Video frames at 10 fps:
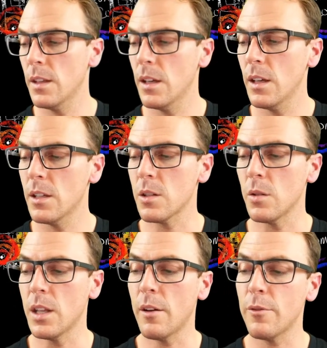So in
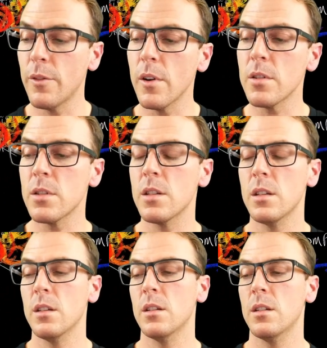that first
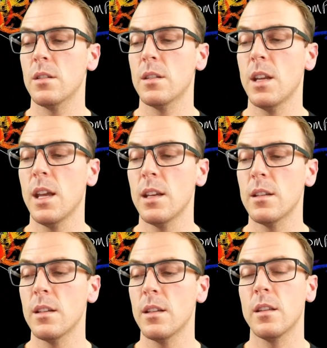state,
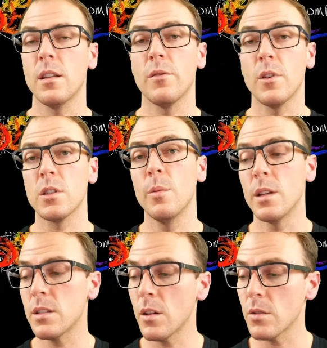the first qubit is
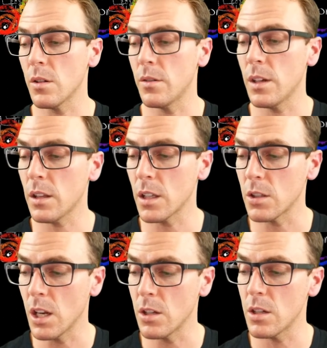0, so nothing
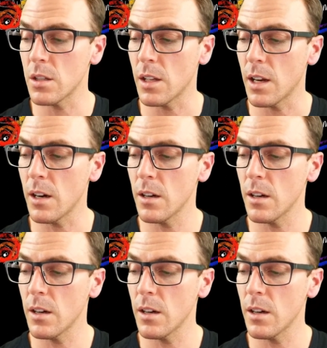changes there.